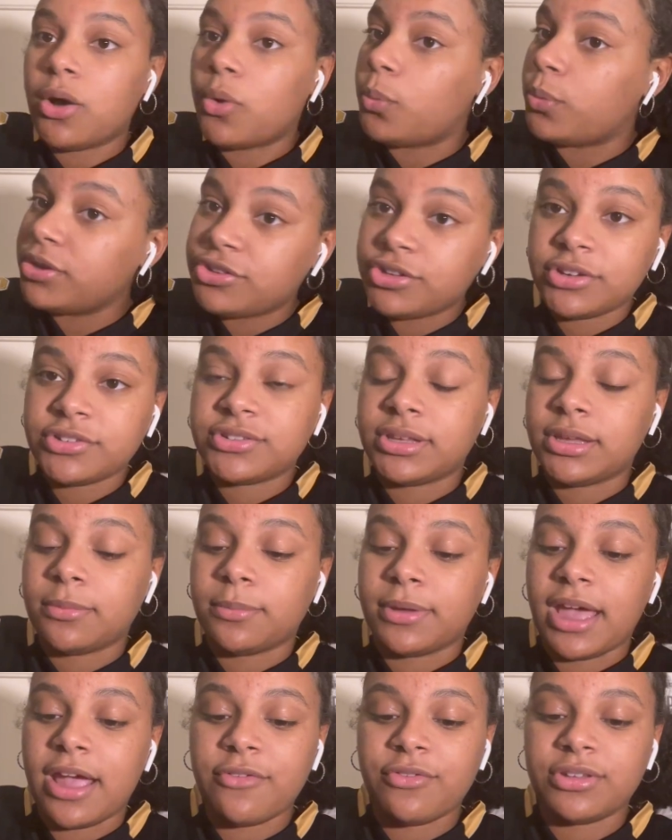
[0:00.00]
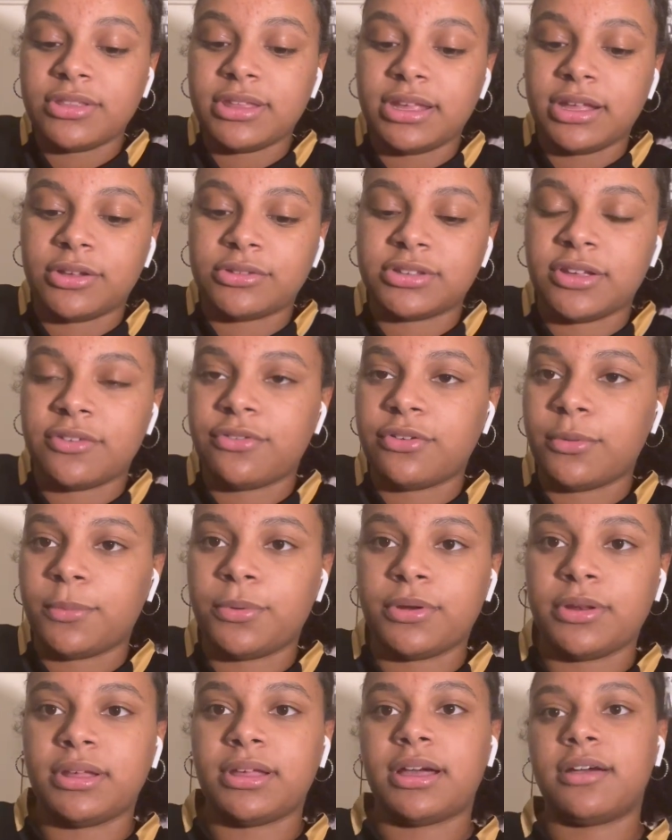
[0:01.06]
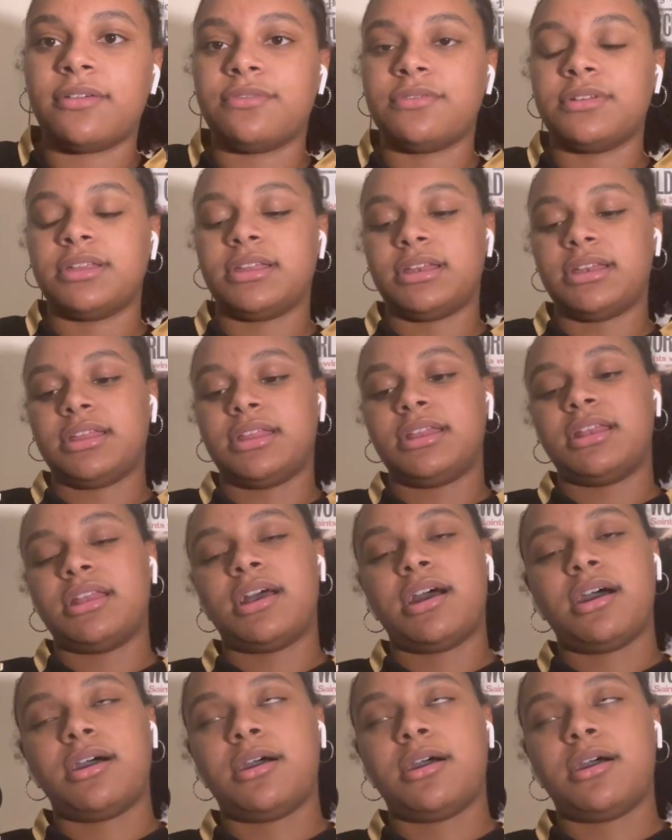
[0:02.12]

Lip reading: we shall see. But everything else I feel pretty confident in.